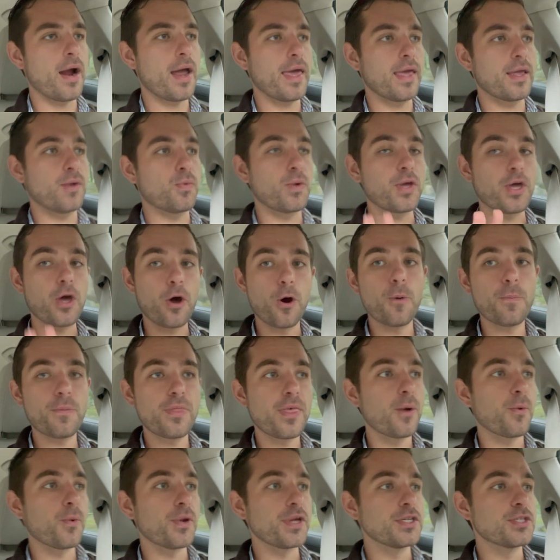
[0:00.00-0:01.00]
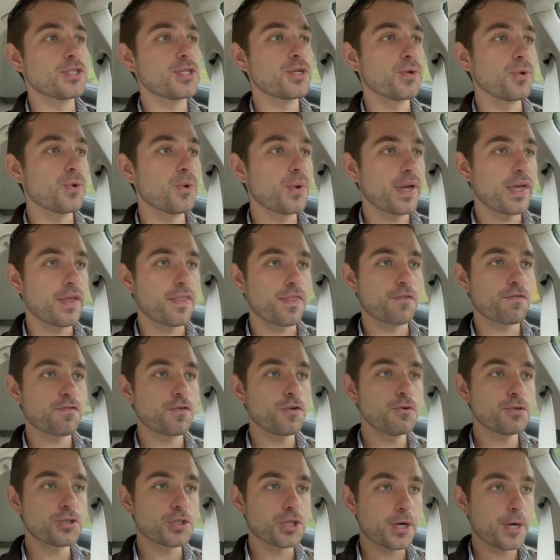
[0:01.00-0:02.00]
and we hope that we do in the
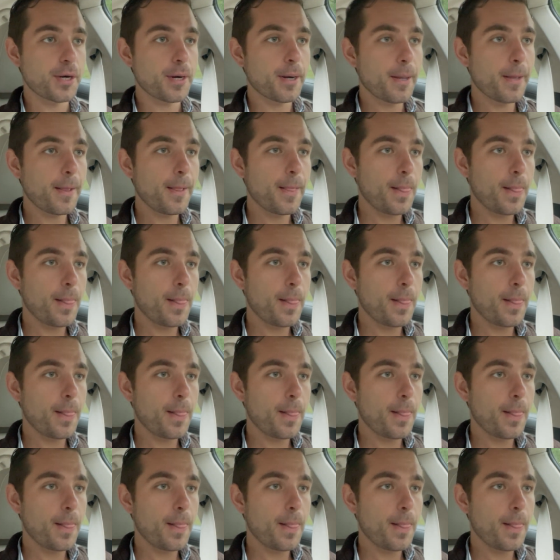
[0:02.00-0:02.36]
future,